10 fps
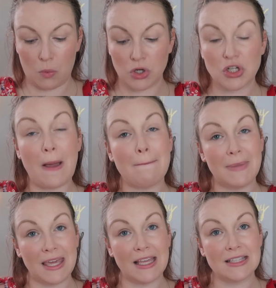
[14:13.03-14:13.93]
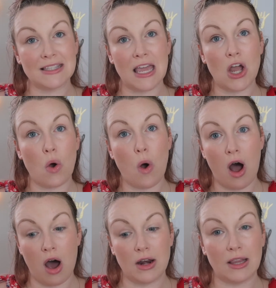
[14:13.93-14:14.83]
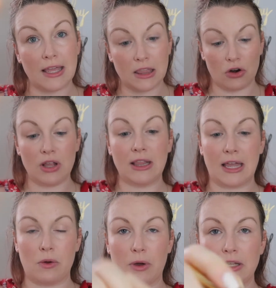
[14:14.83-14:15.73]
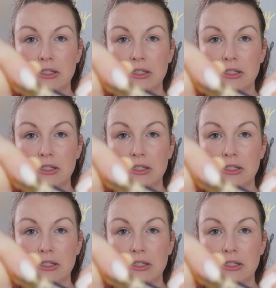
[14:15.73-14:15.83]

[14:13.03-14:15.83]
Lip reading: which means they go on like they're a liquid.